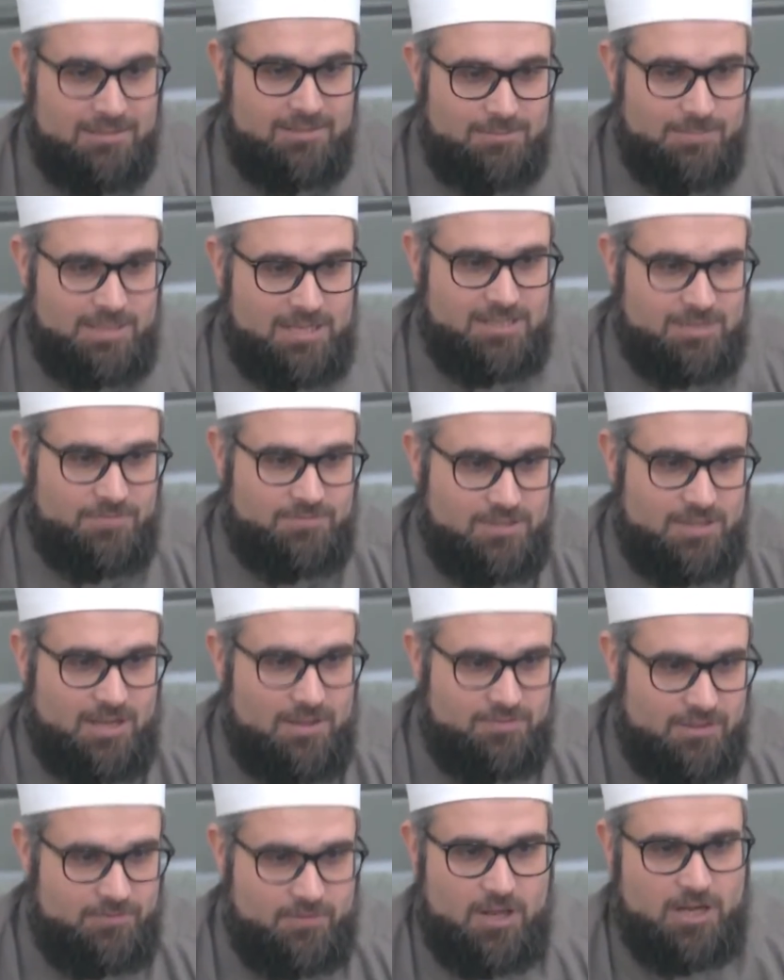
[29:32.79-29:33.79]
Because
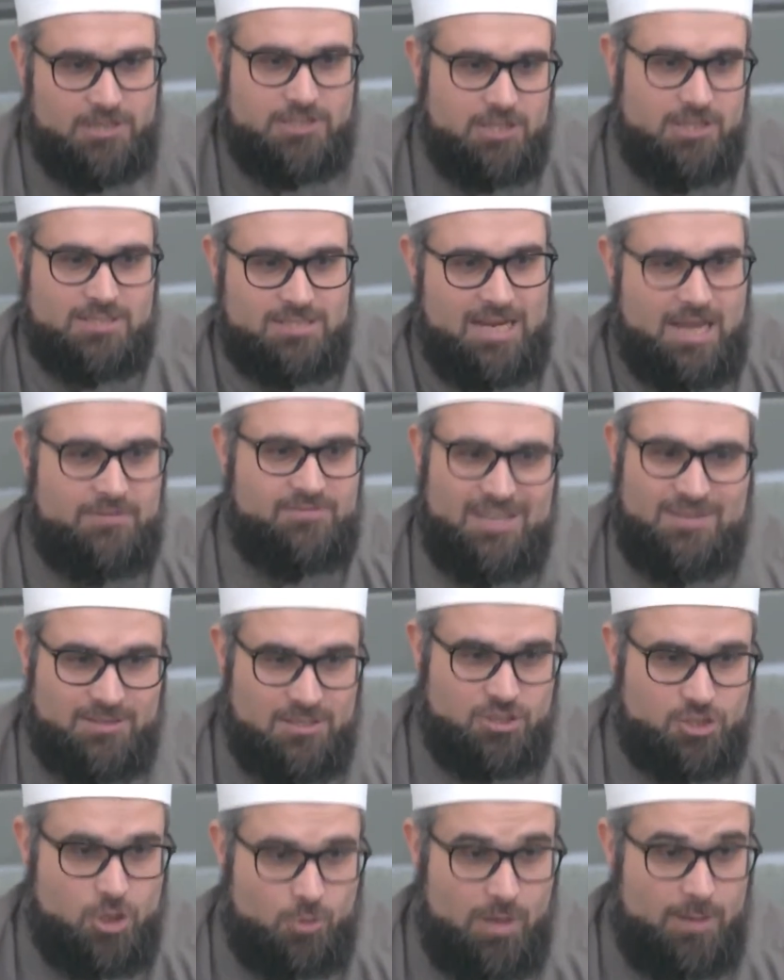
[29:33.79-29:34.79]
if the volunteer doesn't have time,
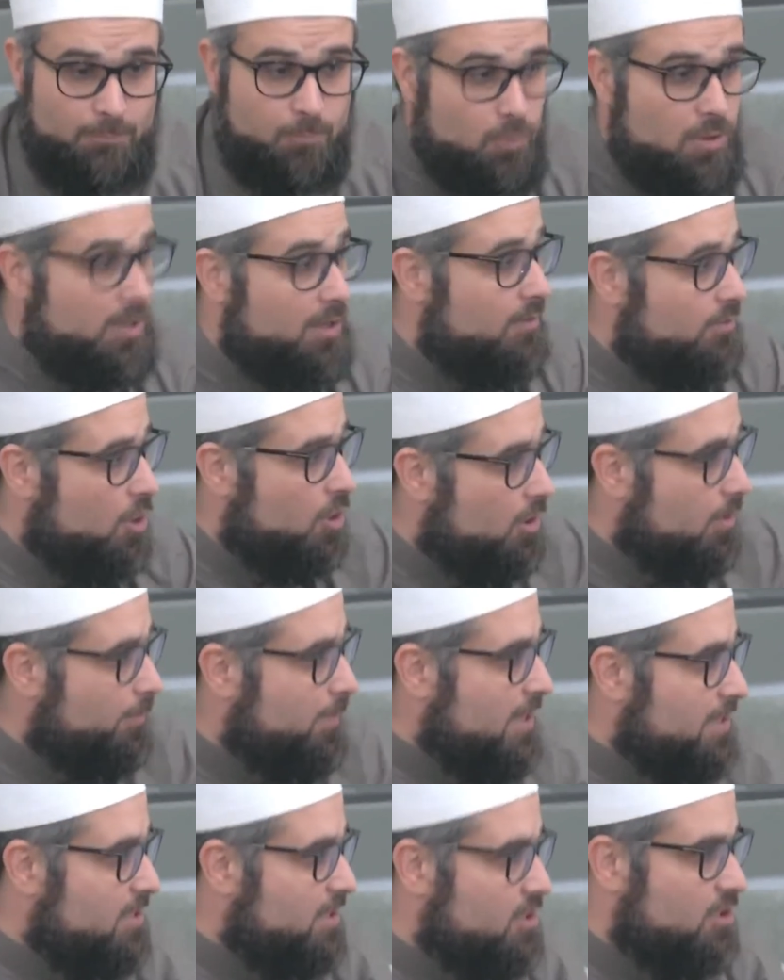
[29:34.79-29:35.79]
doesn't show up, the whole
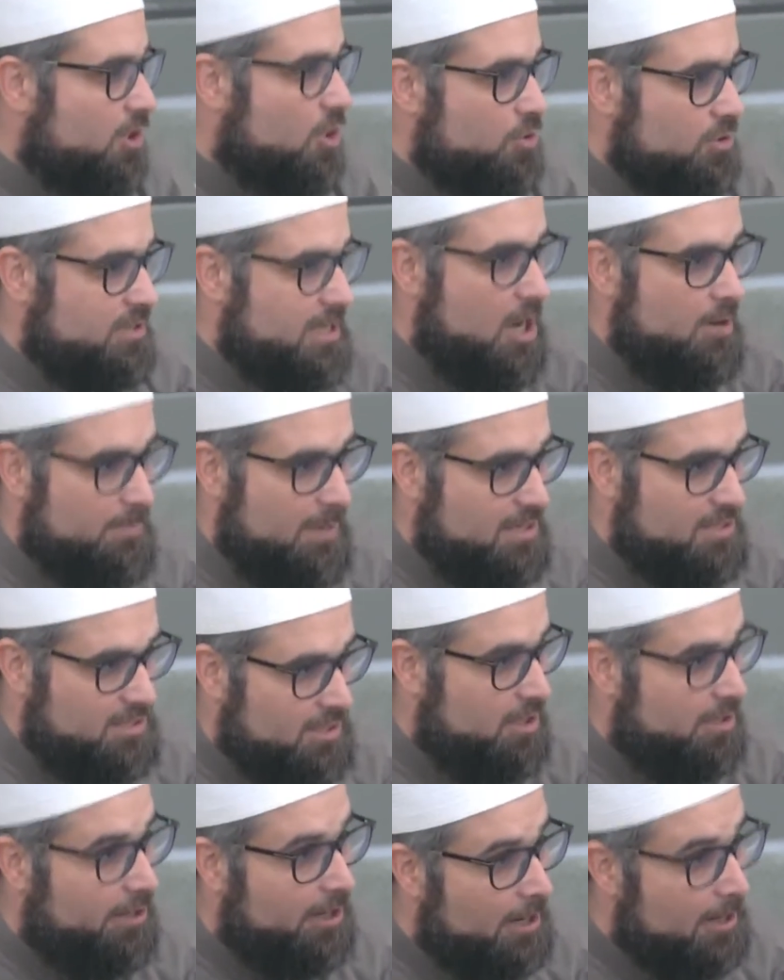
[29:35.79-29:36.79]
place is closed down by
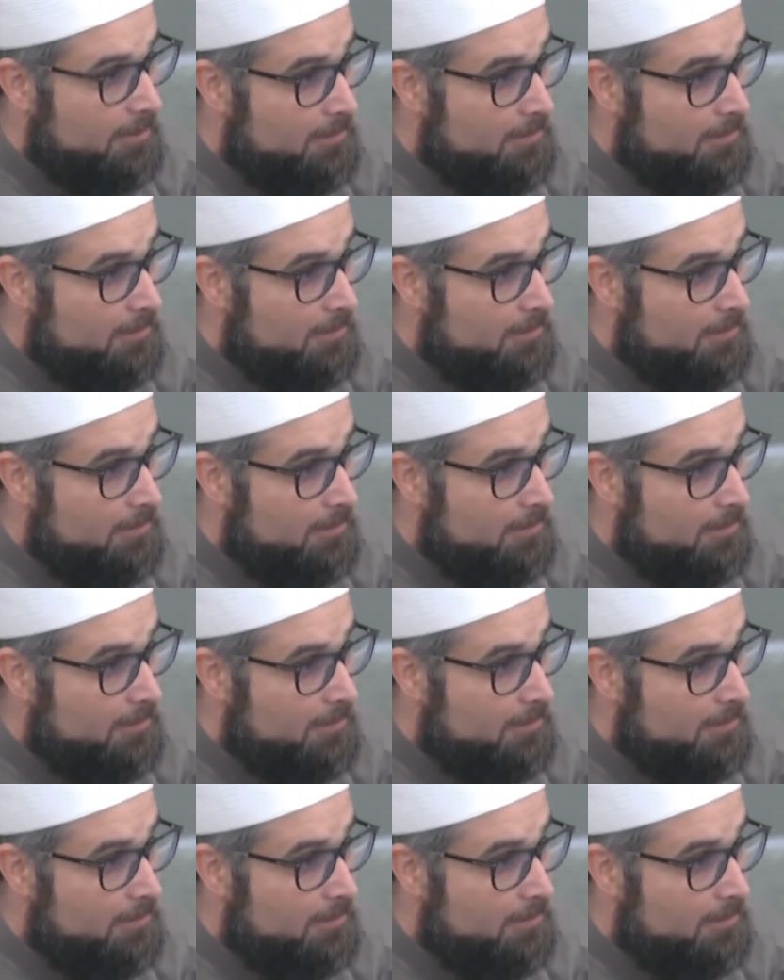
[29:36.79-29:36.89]
CRA.